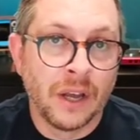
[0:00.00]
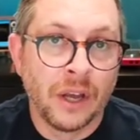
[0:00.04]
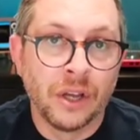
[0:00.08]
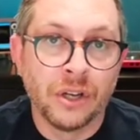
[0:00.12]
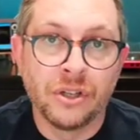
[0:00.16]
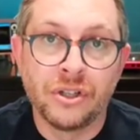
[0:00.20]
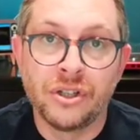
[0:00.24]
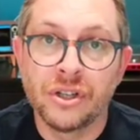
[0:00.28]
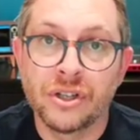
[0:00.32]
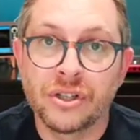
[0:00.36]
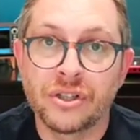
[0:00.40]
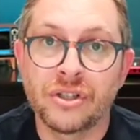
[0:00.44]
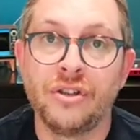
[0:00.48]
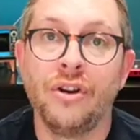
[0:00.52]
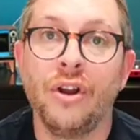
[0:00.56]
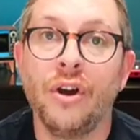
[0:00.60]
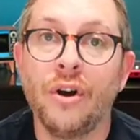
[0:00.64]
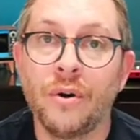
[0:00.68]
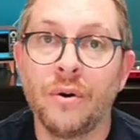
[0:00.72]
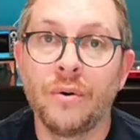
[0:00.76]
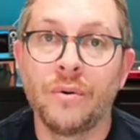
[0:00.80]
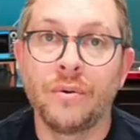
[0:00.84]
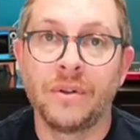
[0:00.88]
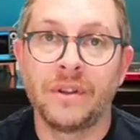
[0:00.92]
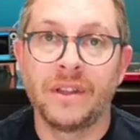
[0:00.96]
Just
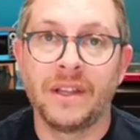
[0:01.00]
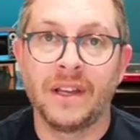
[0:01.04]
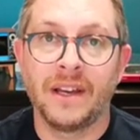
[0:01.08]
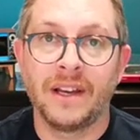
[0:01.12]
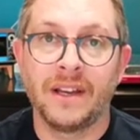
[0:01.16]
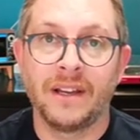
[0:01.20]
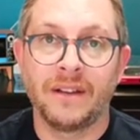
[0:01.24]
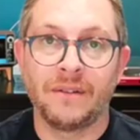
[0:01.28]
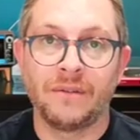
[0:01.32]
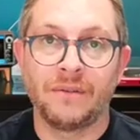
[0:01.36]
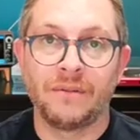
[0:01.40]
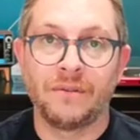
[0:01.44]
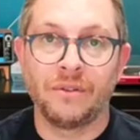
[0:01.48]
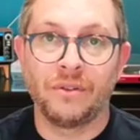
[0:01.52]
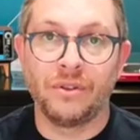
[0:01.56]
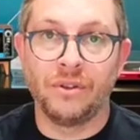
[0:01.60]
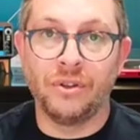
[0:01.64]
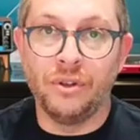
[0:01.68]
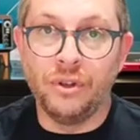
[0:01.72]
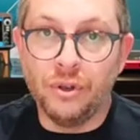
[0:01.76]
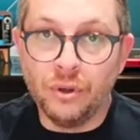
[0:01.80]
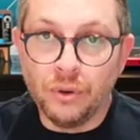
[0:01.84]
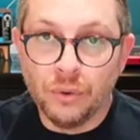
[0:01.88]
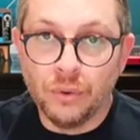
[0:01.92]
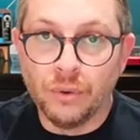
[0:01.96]
know that
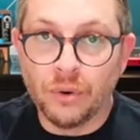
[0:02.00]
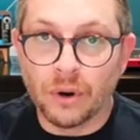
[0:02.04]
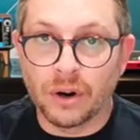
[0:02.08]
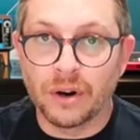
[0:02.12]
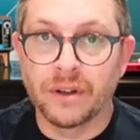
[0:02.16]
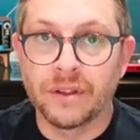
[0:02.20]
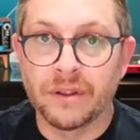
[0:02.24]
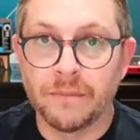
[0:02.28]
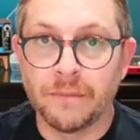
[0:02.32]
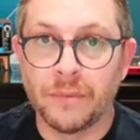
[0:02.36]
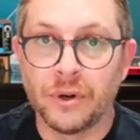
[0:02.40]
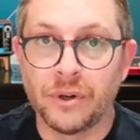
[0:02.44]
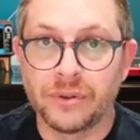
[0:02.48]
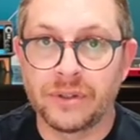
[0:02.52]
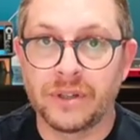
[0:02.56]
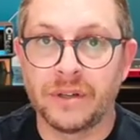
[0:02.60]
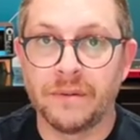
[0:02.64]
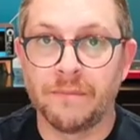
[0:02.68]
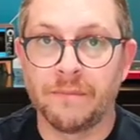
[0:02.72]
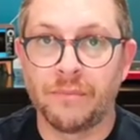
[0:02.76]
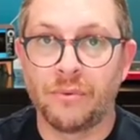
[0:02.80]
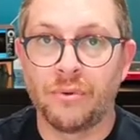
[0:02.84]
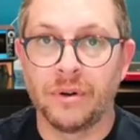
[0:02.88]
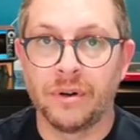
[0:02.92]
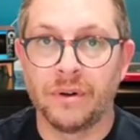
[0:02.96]
you are the most
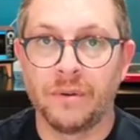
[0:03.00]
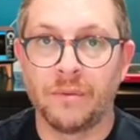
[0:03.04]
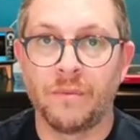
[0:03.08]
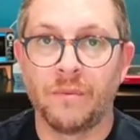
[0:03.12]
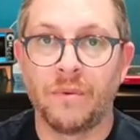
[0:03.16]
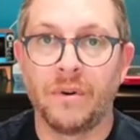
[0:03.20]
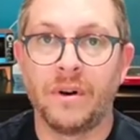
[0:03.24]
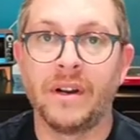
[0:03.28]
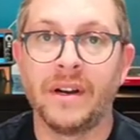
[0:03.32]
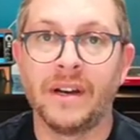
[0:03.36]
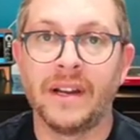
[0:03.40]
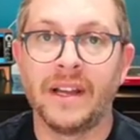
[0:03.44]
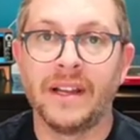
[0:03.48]
important one,